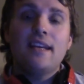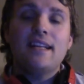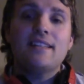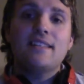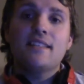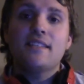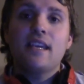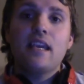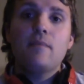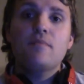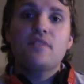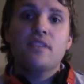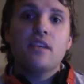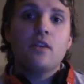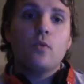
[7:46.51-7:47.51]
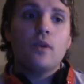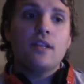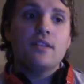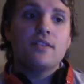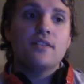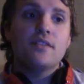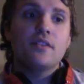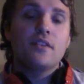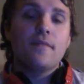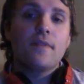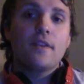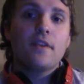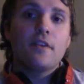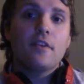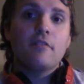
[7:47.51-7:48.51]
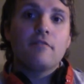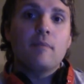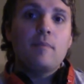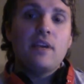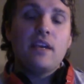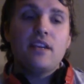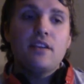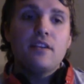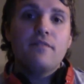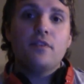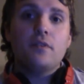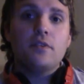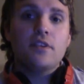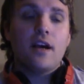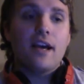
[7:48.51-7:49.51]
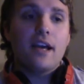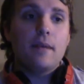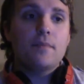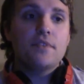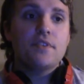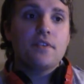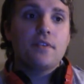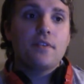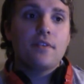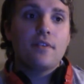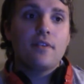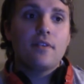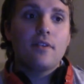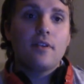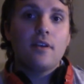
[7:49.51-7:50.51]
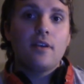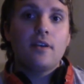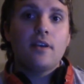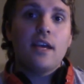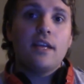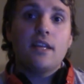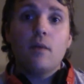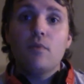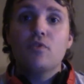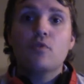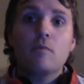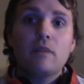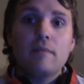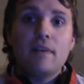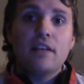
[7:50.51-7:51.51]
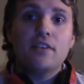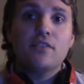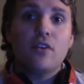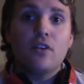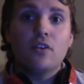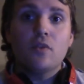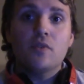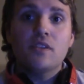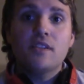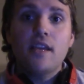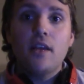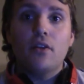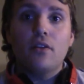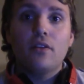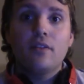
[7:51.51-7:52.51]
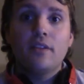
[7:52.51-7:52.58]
It's the same sequence repeated a few times, and that would normally make a song go stale.